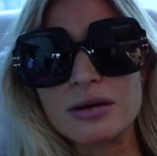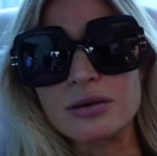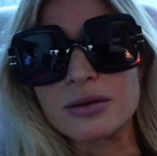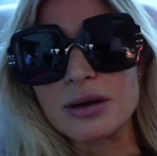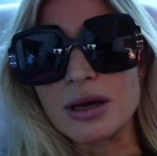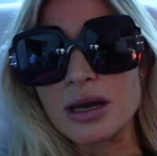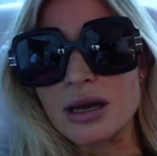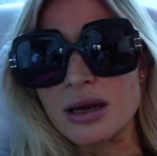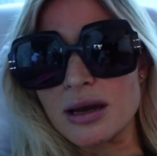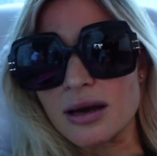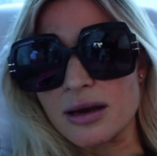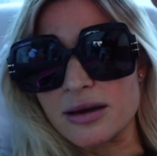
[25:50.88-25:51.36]

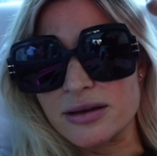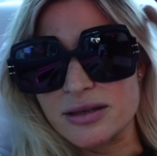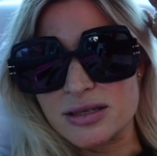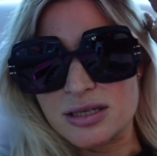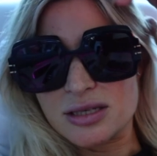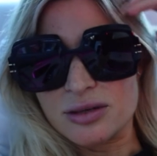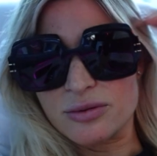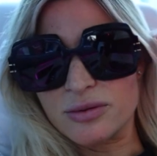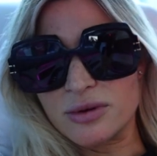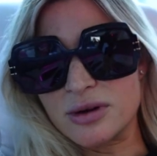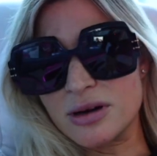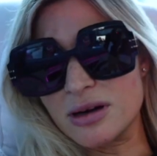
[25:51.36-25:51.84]
Okay guys,
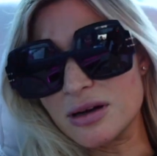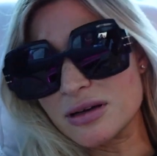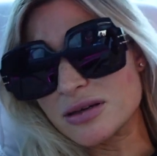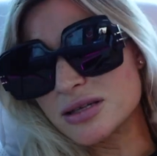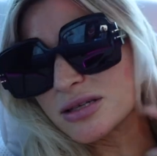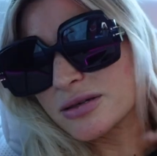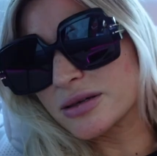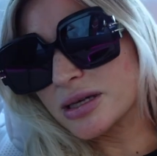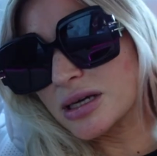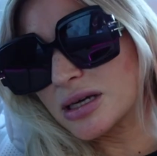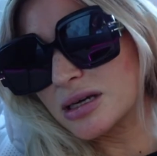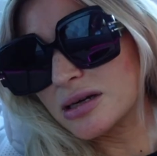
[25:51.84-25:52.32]
so we're
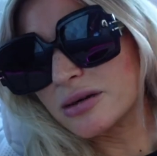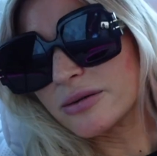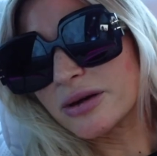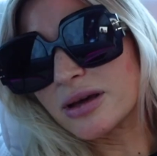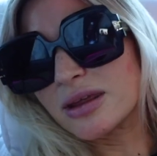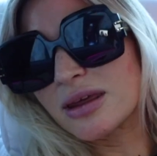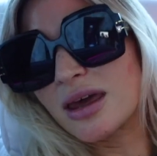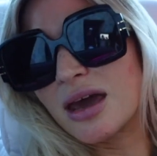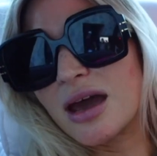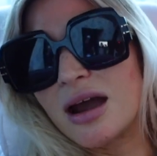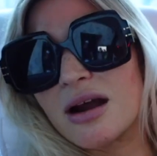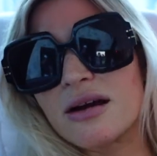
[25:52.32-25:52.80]
also here
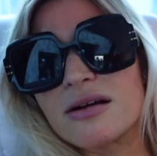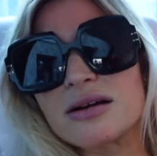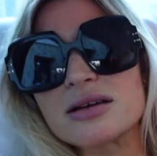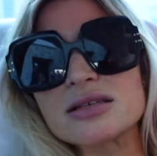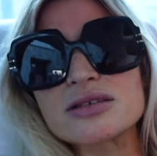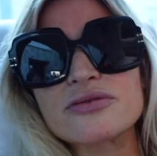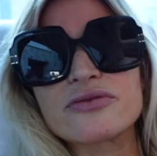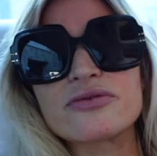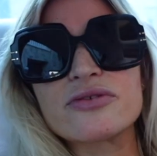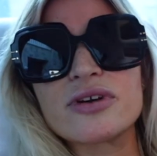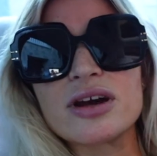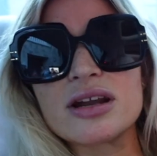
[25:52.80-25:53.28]
with
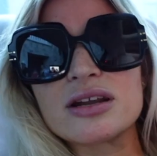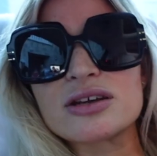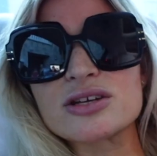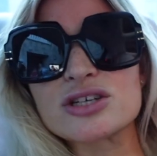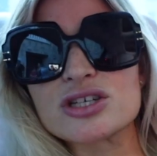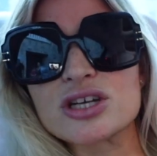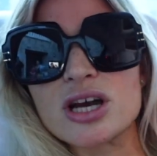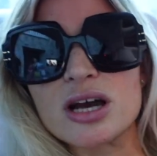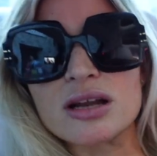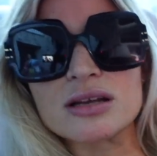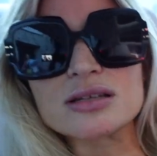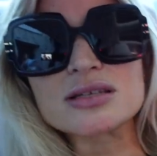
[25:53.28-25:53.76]
Kara's friend
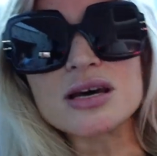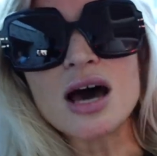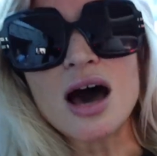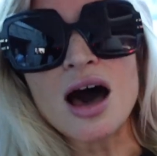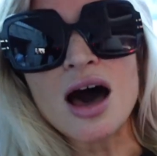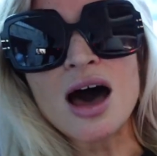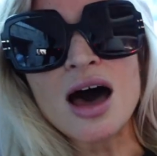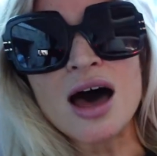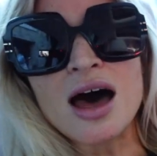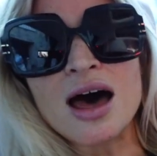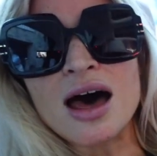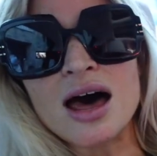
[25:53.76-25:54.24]

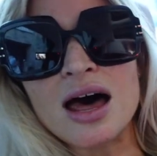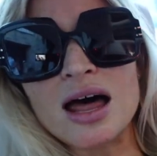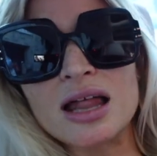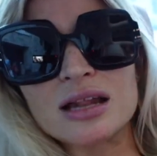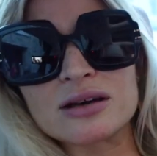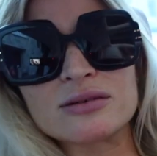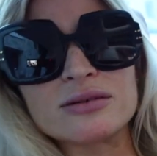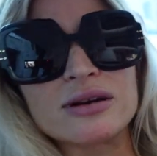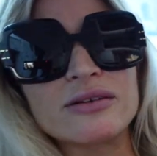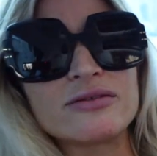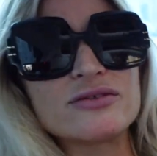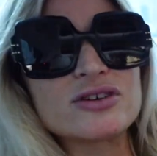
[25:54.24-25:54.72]
Chantal,
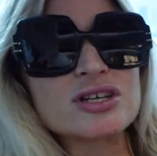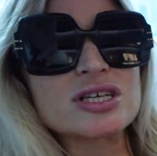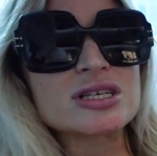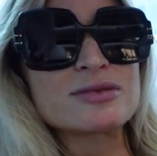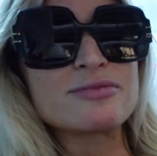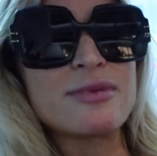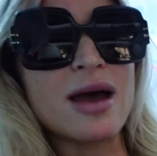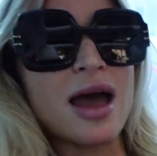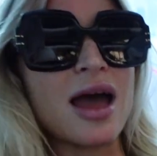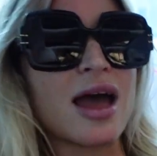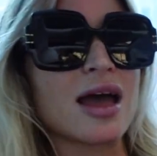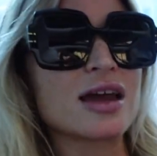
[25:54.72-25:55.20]
who I've
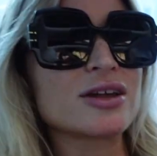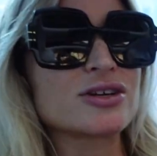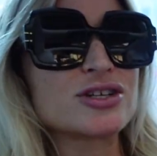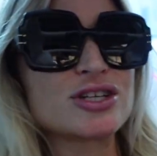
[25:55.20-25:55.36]
just met.